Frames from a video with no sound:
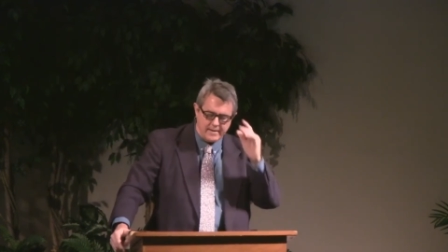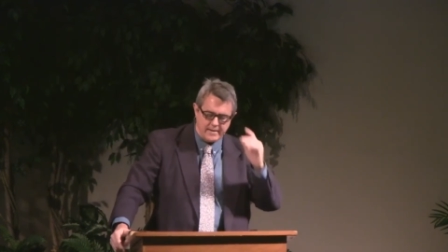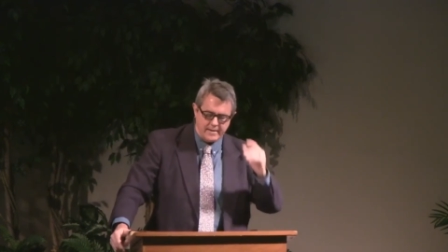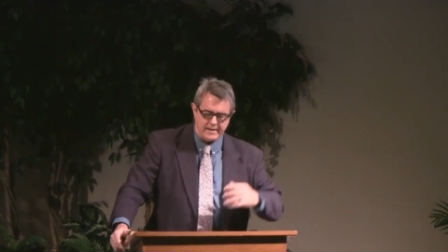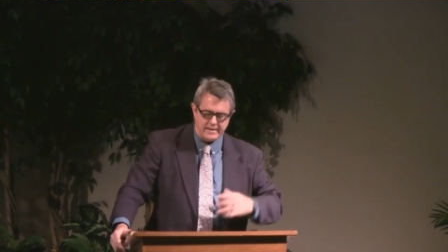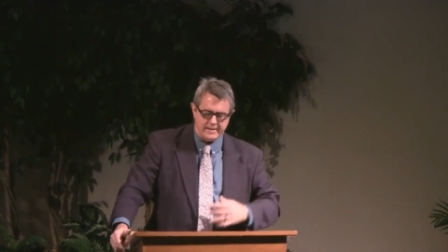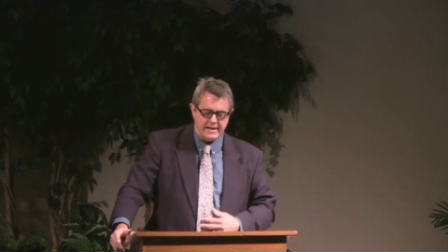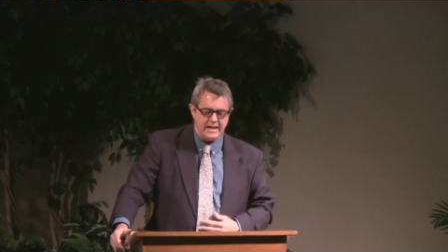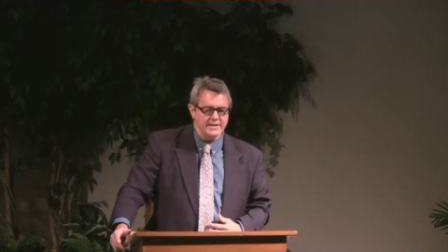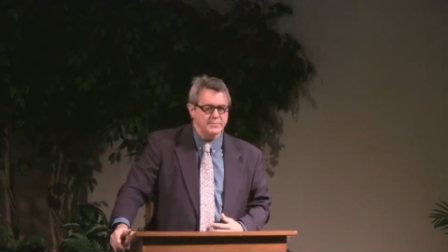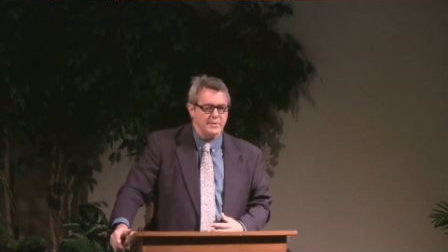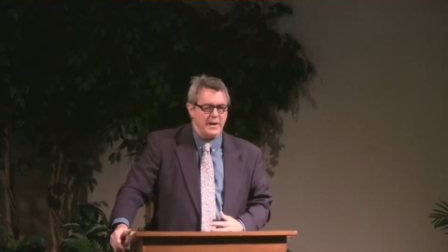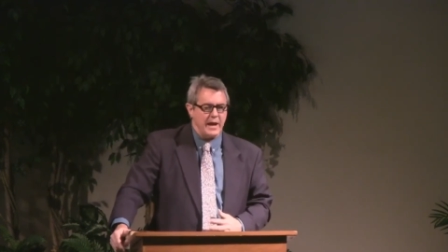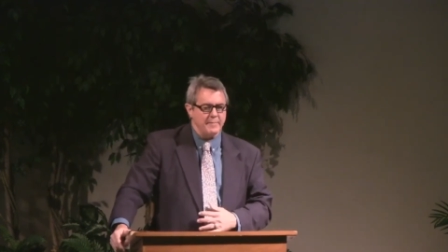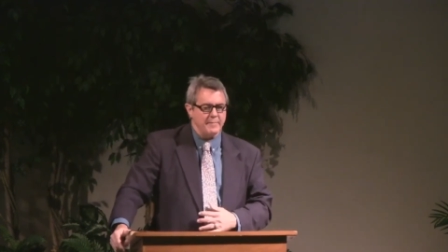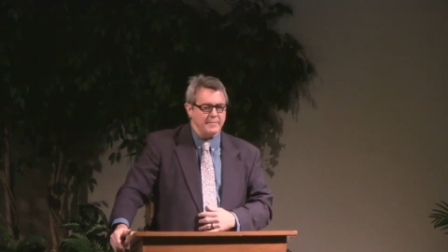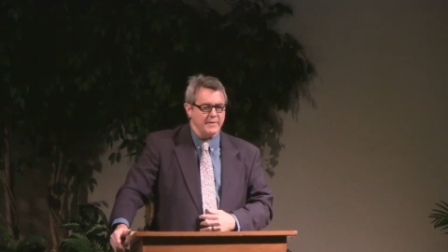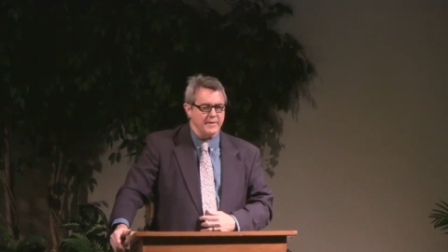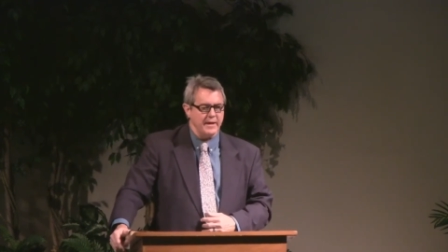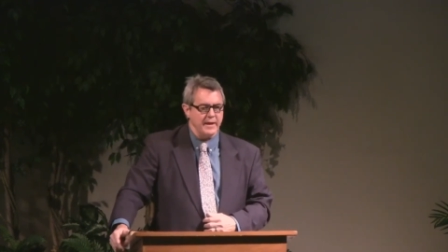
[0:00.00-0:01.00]
And guess what
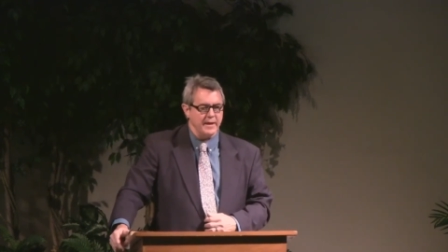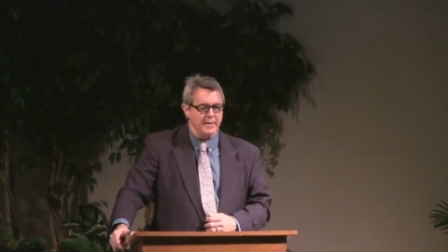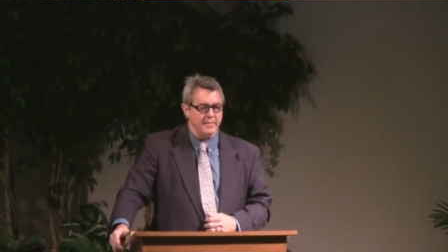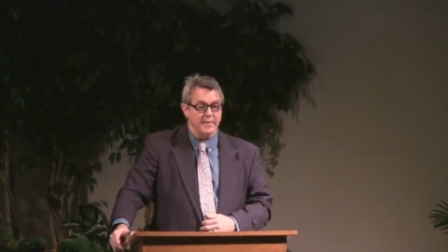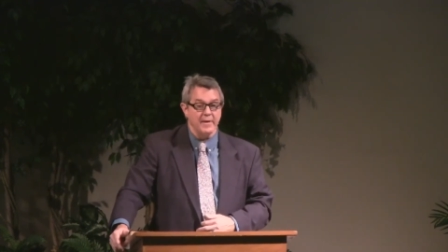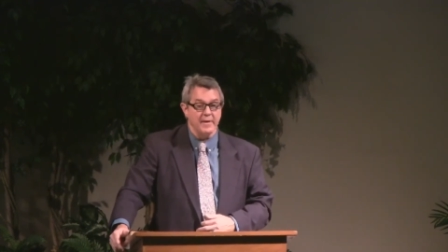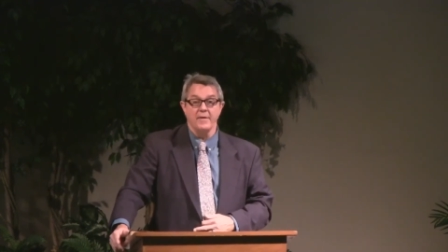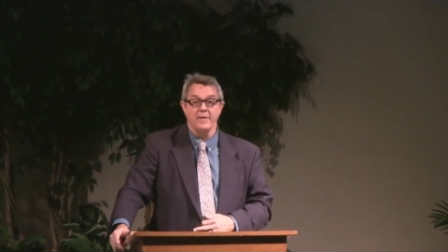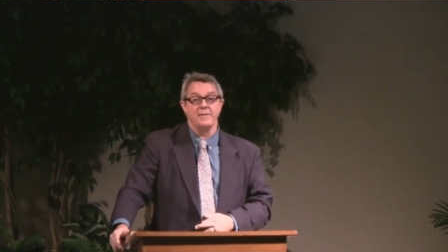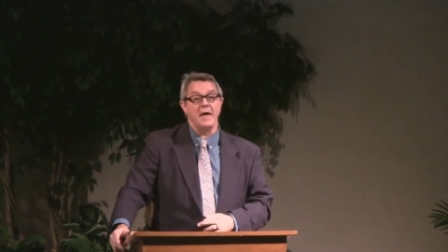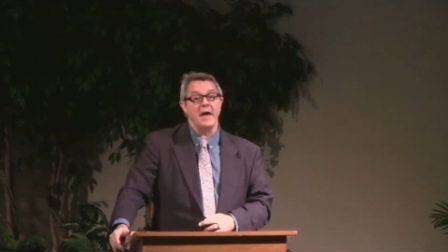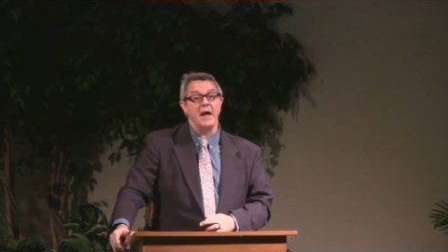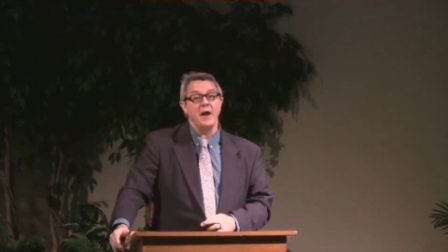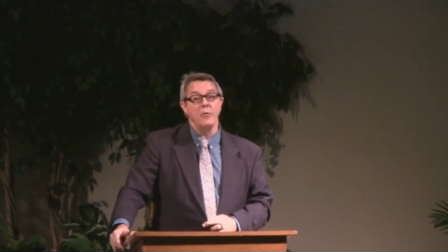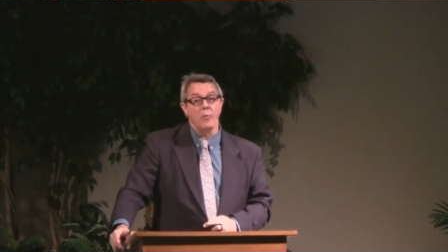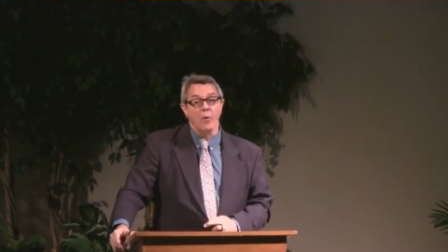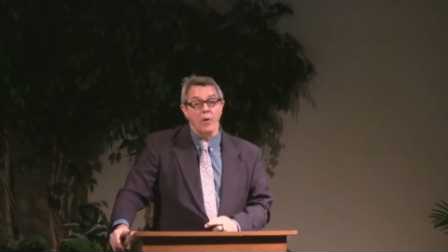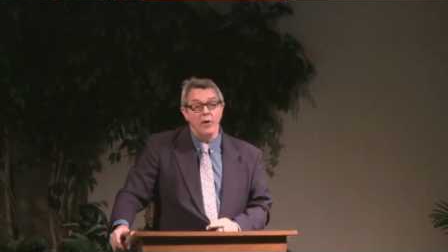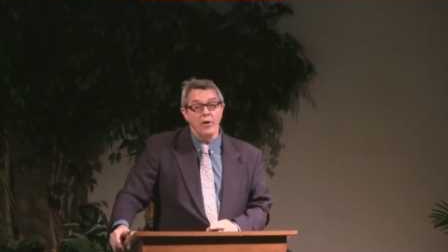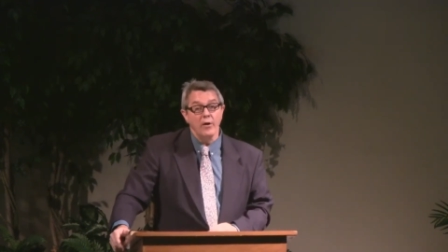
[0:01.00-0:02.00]
happened to them? They
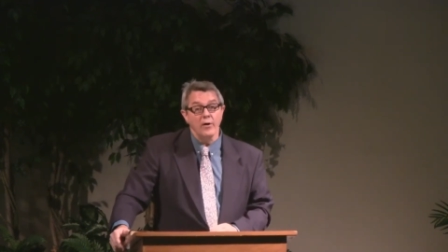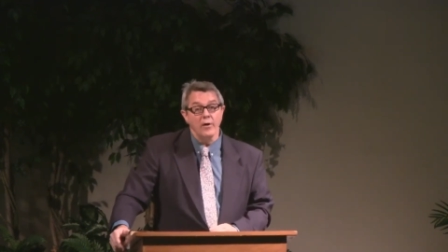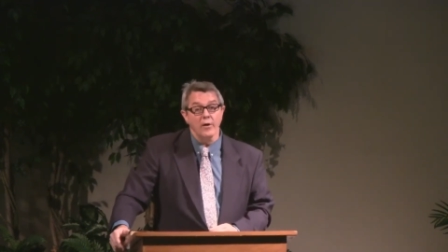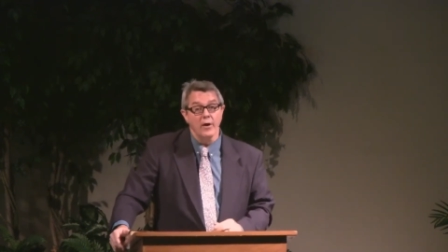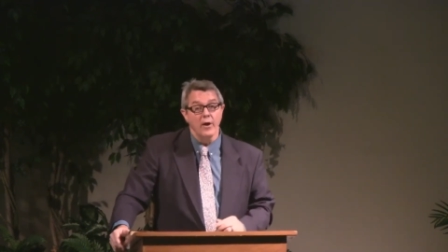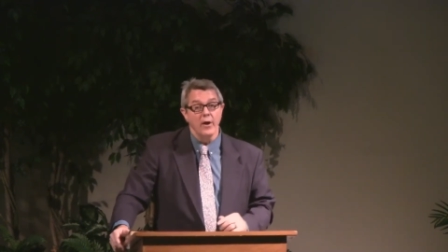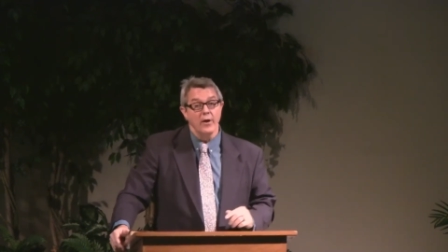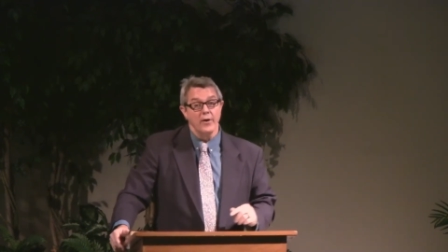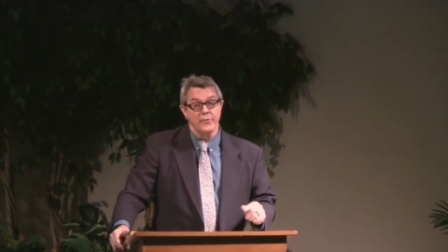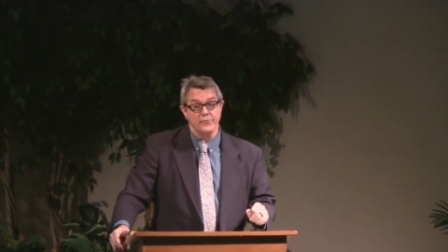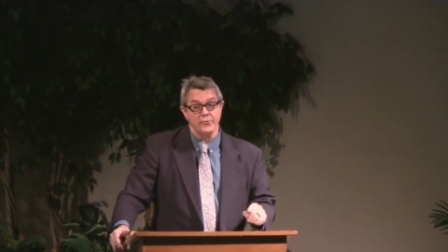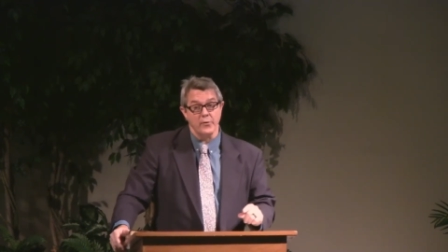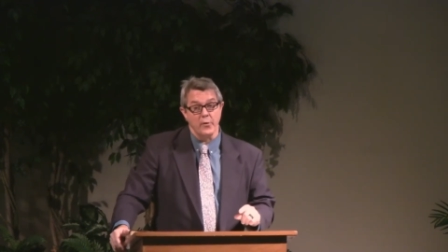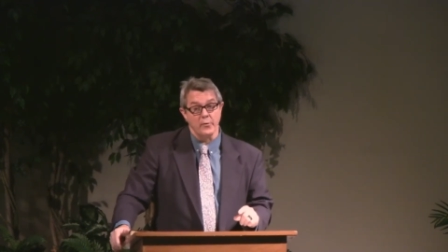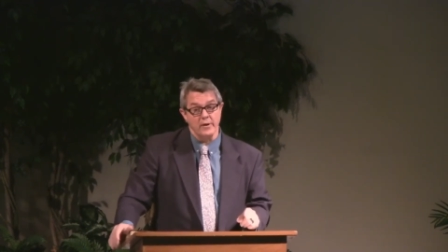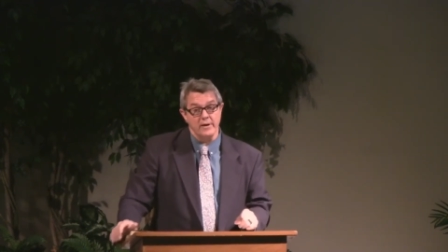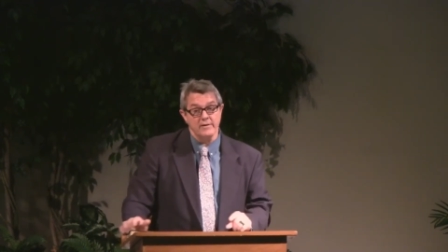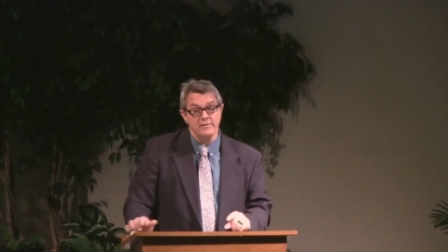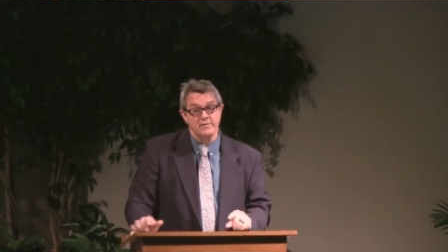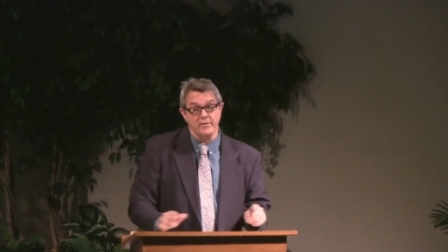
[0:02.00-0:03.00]
were
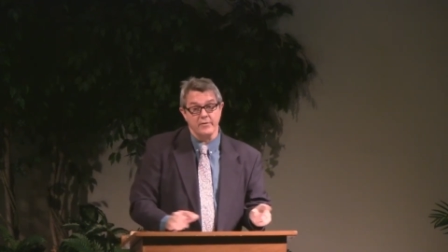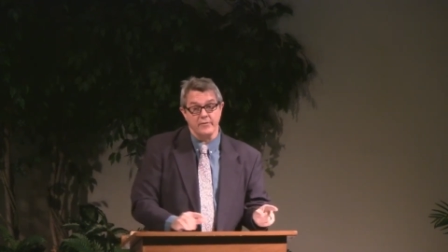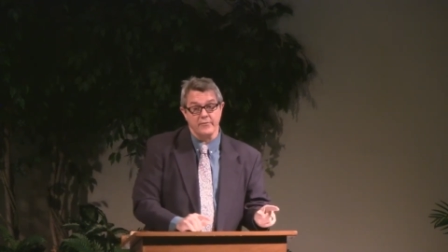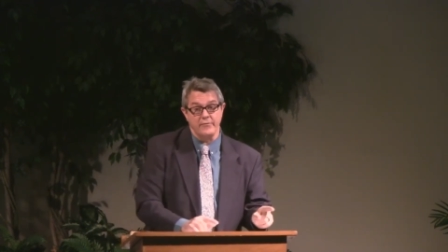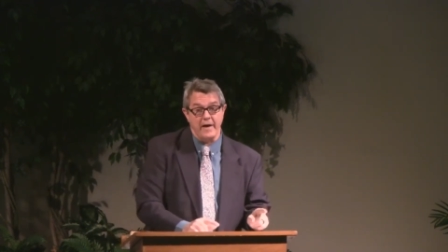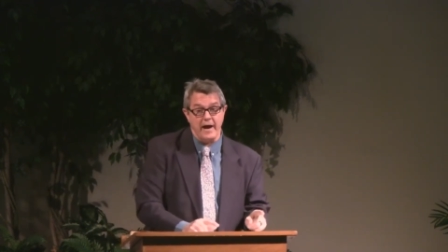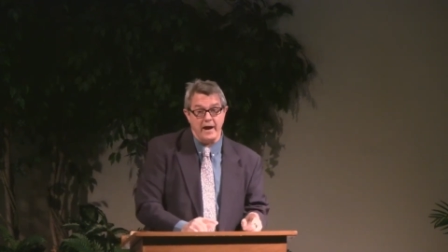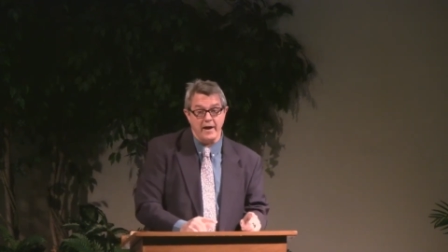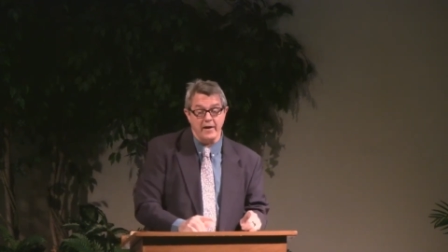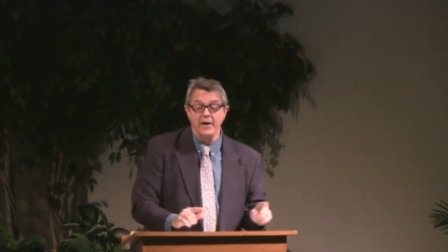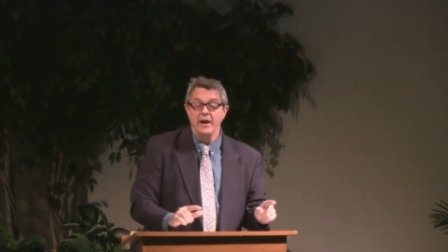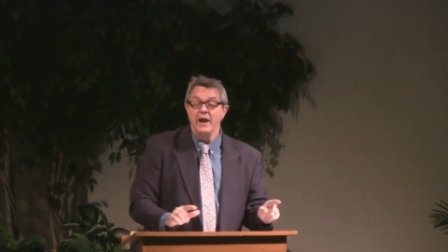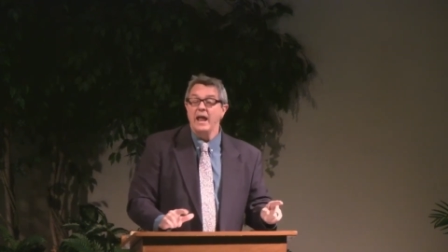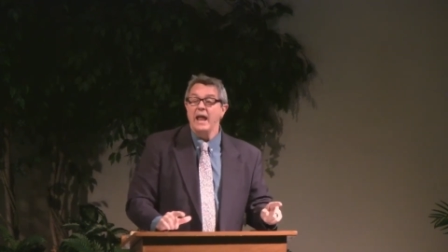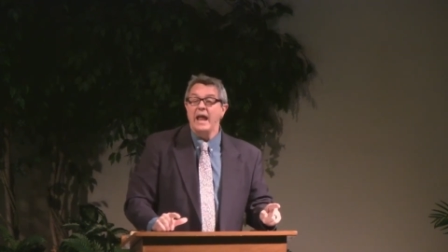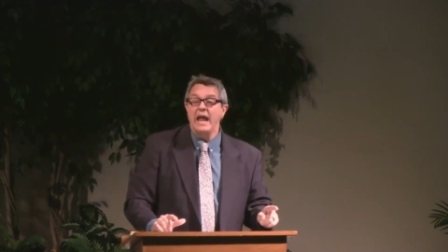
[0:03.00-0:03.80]
thrown into the fire,